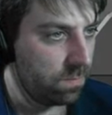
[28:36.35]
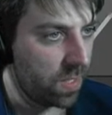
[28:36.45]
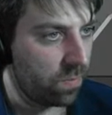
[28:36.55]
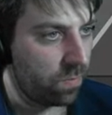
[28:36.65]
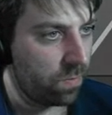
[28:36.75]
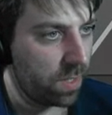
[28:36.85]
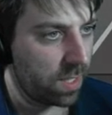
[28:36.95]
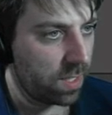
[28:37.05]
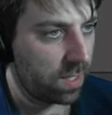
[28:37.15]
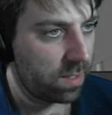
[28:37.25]
and
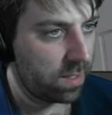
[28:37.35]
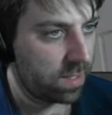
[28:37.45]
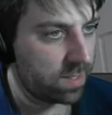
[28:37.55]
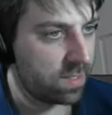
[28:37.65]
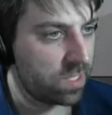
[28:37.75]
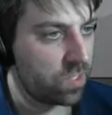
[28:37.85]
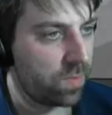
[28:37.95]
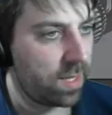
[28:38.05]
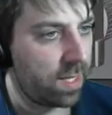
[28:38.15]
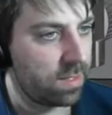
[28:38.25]
really
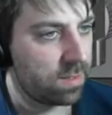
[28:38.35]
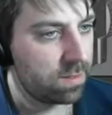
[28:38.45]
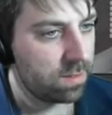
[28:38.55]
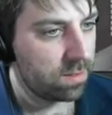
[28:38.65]
accentuate that.